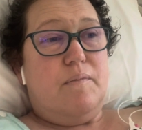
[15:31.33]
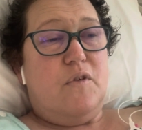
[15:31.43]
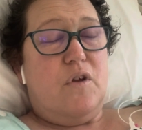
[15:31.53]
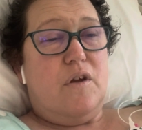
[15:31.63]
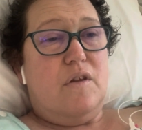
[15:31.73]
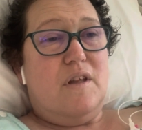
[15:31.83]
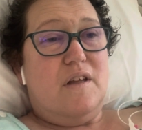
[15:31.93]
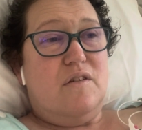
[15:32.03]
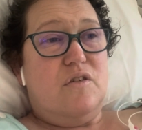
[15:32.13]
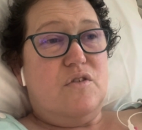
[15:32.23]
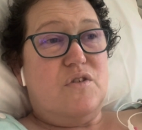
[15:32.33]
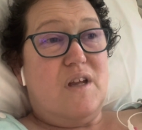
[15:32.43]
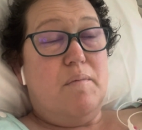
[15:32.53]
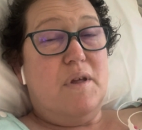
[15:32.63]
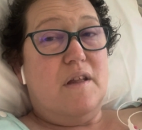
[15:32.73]
So they just
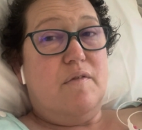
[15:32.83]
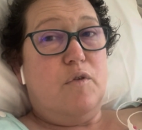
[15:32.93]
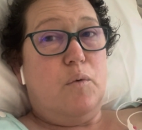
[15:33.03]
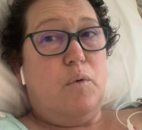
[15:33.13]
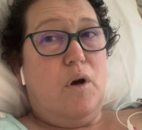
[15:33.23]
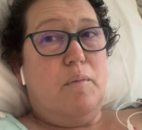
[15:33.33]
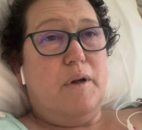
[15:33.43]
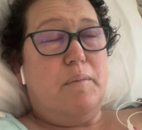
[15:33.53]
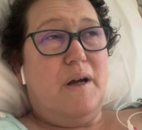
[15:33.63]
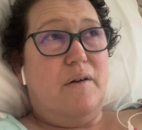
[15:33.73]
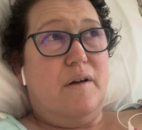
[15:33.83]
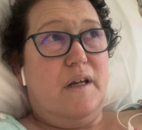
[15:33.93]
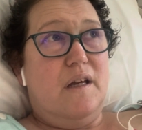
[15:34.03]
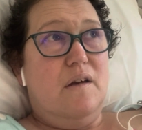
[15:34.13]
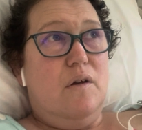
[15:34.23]
sat me there for a while, but
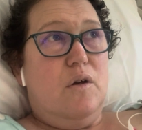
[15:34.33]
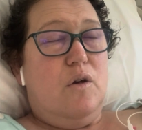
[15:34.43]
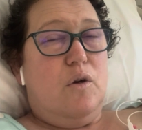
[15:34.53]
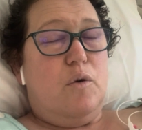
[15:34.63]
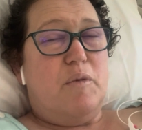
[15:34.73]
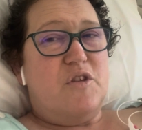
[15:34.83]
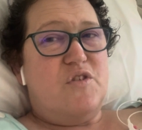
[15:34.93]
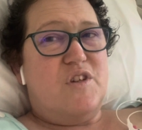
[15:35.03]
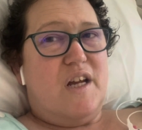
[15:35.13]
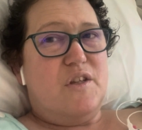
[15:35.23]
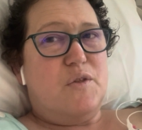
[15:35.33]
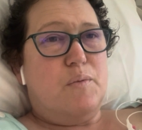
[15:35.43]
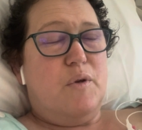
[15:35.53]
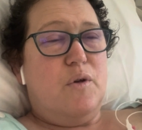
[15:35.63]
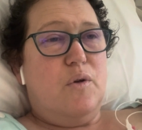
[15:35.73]
apparently all my
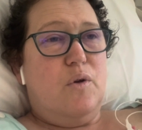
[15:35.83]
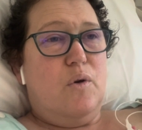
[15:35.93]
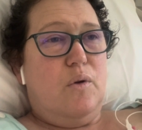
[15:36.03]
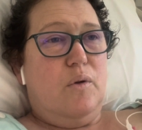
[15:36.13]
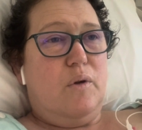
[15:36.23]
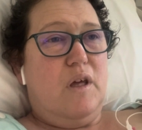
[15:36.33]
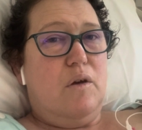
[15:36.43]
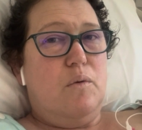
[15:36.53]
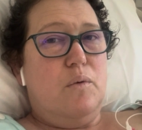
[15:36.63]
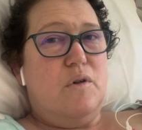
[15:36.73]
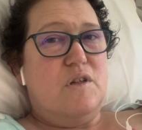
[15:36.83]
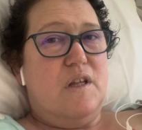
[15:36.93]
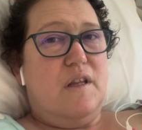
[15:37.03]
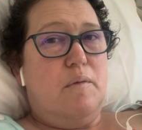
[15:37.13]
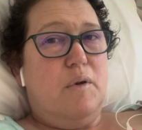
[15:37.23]
stats were not looking good,
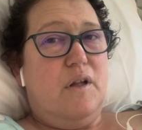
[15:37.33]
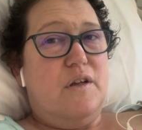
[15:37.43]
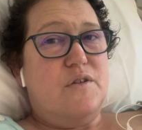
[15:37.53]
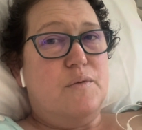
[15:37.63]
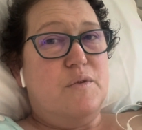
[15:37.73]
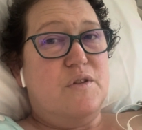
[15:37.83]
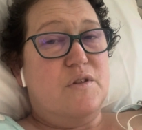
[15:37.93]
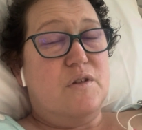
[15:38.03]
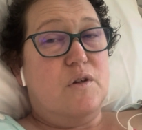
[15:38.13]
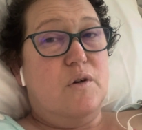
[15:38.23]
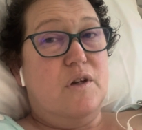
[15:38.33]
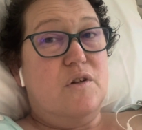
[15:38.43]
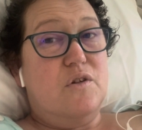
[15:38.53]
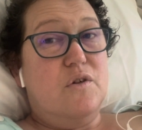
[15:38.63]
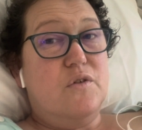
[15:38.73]
and they realized it was gone
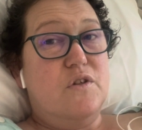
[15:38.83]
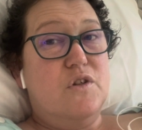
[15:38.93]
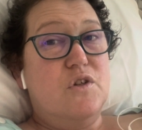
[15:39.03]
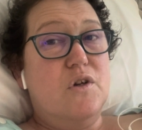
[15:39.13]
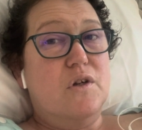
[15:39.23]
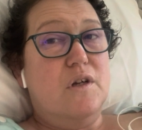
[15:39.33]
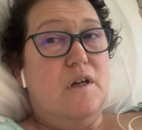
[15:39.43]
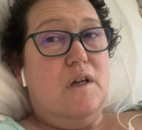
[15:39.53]
into toxic shock.